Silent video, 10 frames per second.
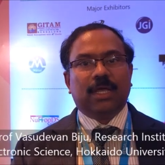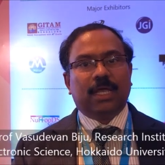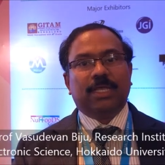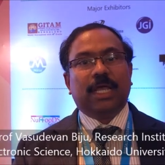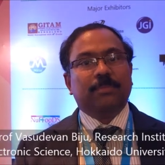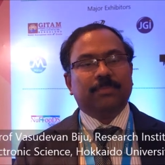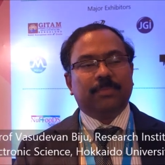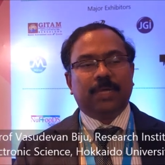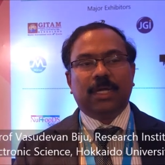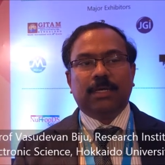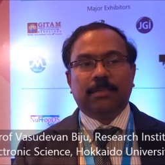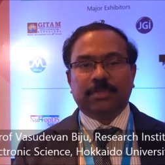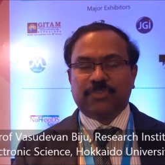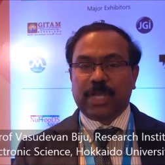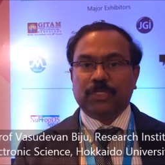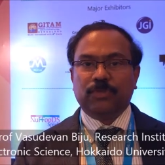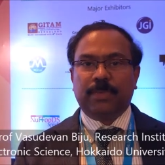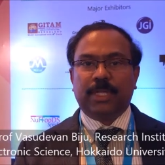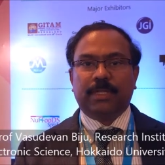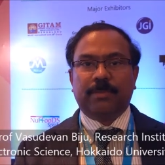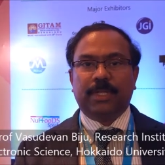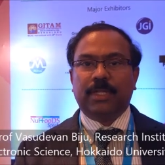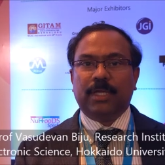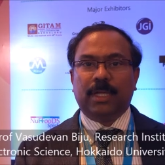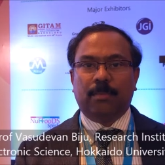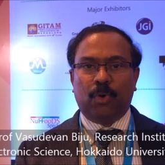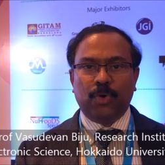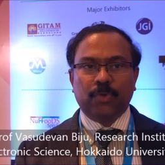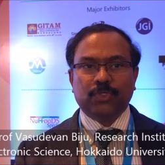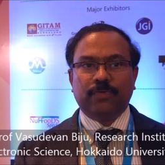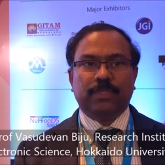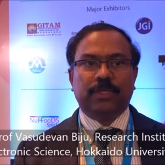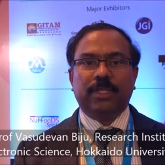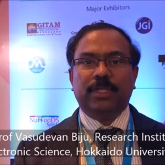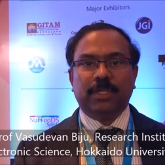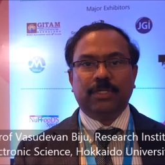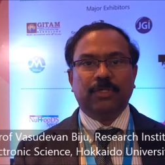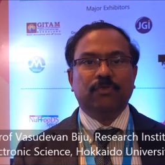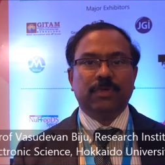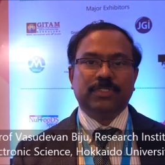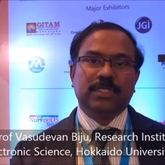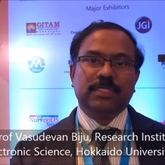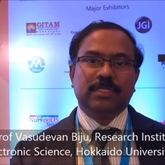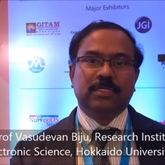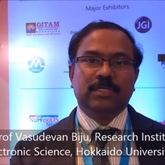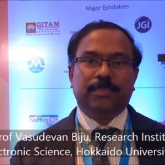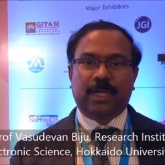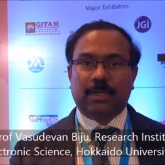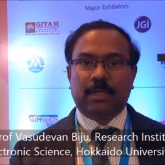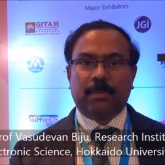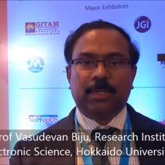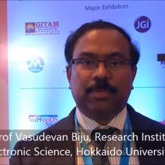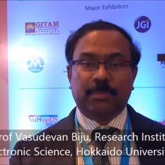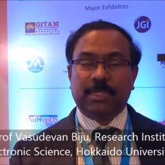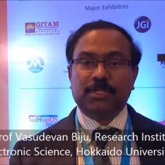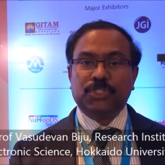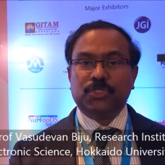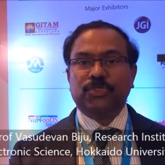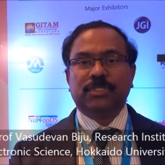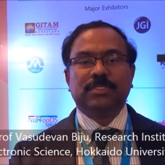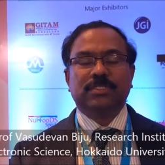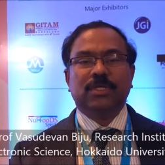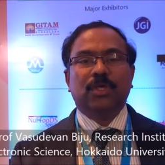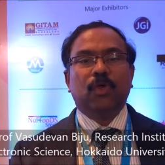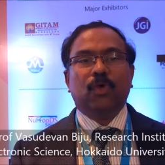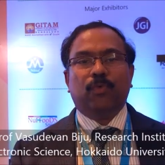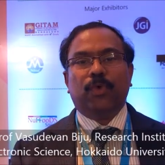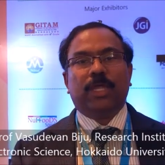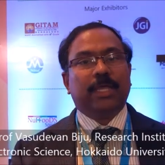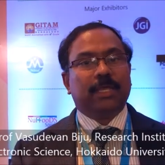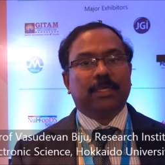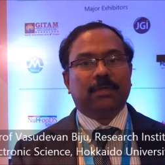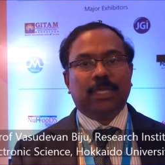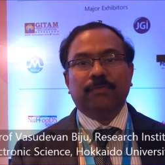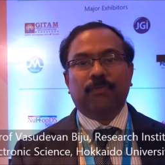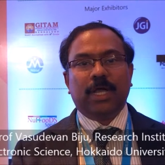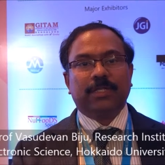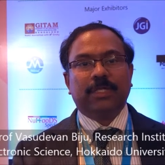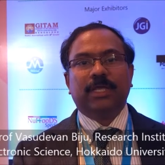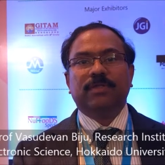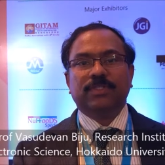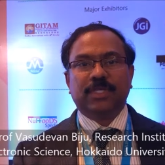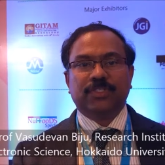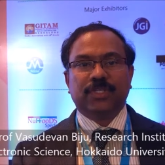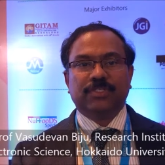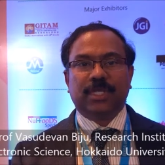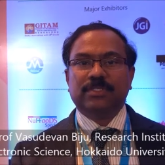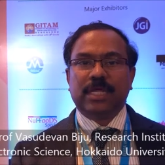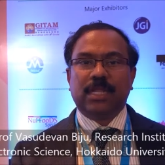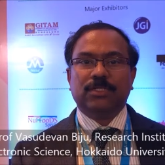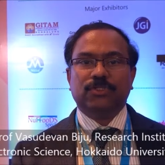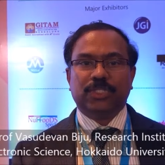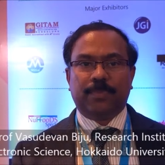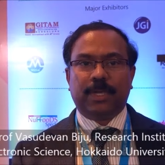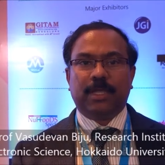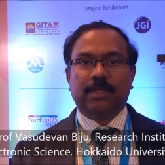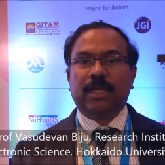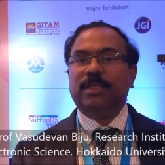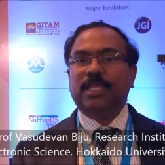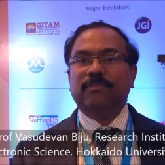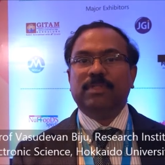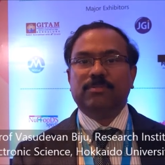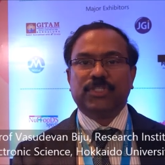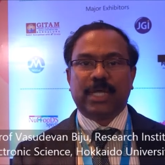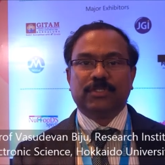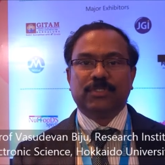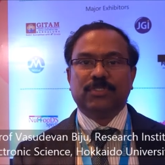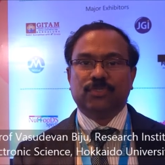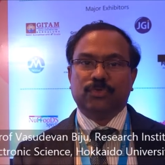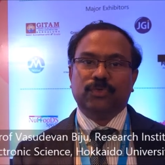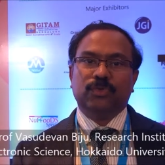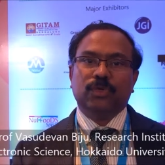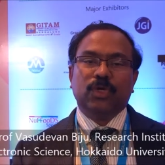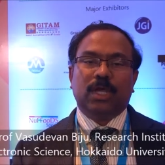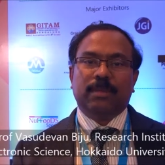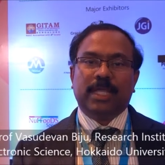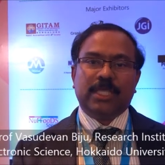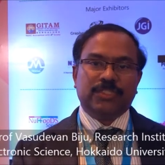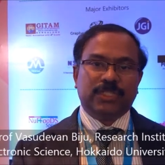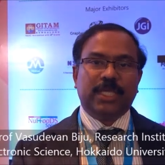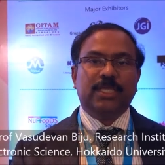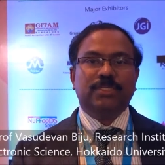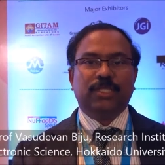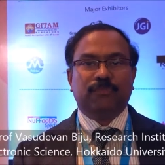And I'm uh, trying to make many MOUs with Indian universities and I mean, premier institutions where I can invite young researchers, young talent to Japan and give them chances to I mean, exchange